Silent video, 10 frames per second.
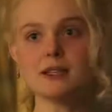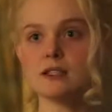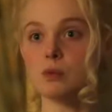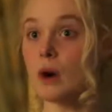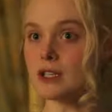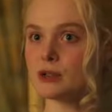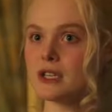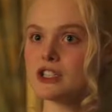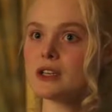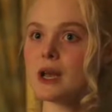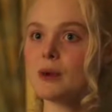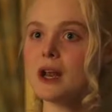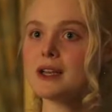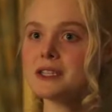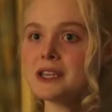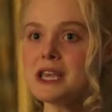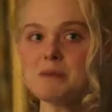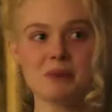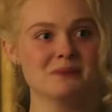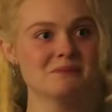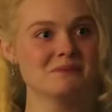That is one tradition I would like to keep.